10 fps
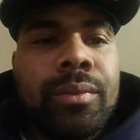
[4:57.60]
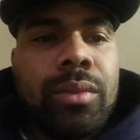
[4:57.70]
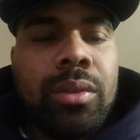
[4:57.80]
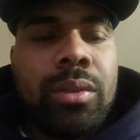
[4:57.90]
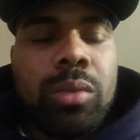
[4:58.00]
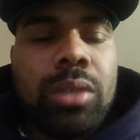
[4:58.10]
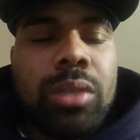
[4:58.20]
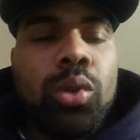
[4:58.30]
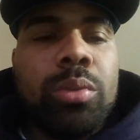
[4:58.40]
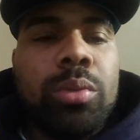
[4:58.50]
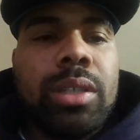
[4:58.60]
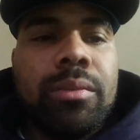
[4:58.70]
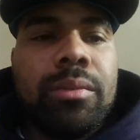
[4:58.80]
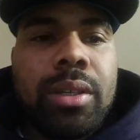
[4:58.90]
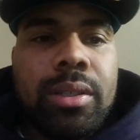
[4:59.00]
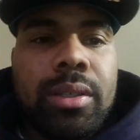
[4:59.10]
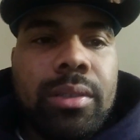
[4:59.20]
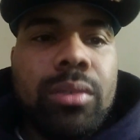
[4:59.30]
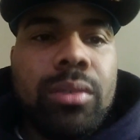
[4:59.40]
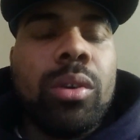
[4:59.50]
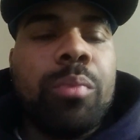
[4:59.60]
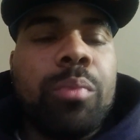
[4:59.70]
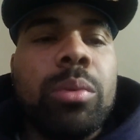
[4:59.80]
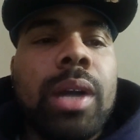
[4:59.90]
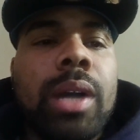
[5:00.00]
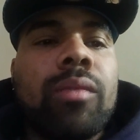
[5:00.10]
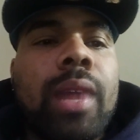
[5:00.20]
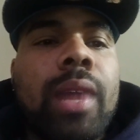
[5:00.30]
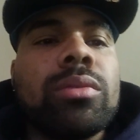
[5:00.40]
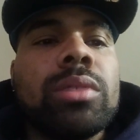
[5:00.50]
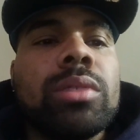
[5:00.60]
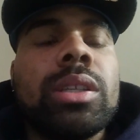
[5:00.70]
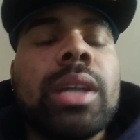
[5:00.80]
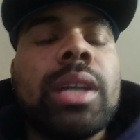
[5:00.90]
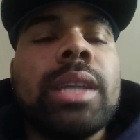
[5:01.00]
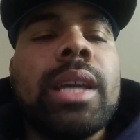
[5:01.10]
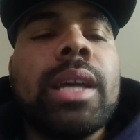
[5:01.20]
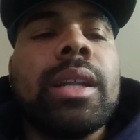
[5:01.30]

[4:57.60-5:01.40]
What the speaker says: you know, with the tube shit, because, you know, people got rights on shit like that,